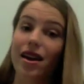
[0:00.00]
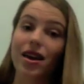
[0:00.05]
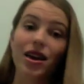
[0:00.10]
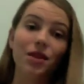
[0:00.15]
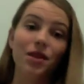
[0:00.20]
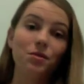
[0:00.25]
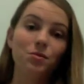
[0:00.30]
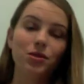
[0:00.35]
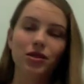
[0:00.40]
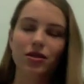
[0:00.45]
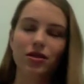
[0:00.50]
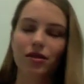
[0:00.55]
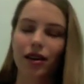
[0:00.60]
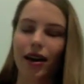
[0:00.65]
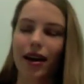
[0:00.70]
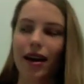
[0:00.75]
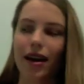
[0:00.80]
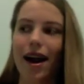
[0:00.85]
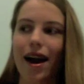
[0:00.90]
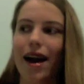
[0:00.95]
it was
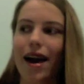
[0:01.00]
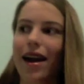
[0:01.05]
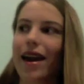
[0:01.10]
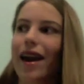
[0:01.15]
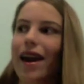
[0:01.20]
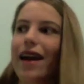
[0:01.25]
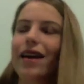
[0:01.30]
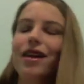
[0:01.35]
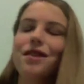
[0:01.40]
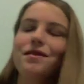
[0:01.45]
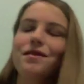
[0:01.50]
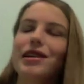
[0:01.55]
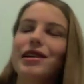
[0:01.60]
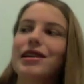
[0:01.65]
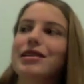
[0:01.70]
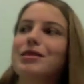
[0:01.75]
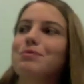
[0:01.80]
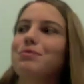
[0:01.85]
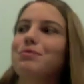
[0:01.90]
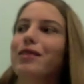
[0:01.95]
like, I can't even
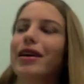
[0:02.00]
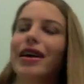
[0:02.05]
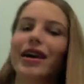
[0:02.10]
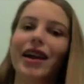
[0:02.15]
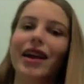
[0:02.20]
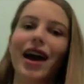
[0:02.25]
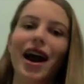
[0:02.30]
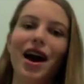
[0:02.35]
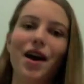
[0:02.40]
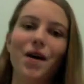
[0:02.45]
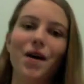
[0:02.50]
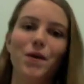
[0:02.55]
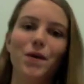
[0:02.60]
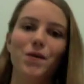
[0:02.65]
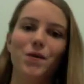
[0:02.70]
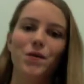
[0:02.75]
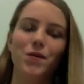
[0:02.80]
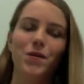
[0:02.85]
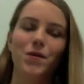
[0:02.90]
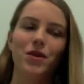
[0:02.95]
explain
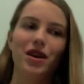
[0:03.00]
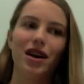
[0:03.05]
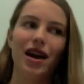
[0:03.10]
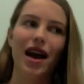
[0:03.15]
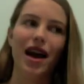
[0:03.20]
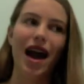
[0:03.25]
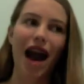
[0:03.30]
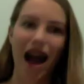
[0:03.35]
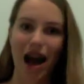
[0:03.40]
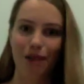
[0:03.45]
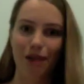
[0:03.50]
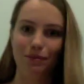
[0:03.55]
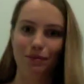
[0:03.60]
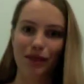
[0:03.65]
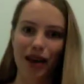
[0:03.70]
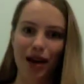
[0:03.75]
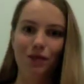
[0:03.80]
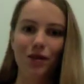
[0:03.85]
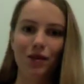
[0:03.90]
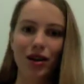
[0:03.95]
how
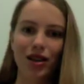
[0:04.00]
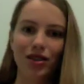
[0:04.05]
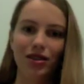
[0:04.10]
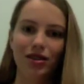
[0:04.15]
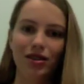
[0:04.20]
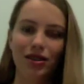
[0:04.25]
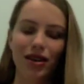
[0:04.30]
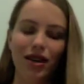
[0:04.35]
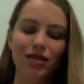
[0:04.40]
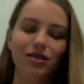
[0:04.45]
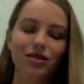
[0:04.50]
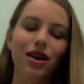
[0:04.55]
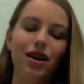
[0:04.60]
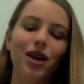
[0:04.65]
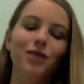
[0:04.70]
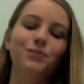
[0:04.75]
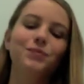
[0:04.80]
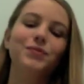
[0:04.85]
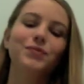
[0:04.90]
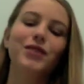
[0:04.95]
happy I was to get to go.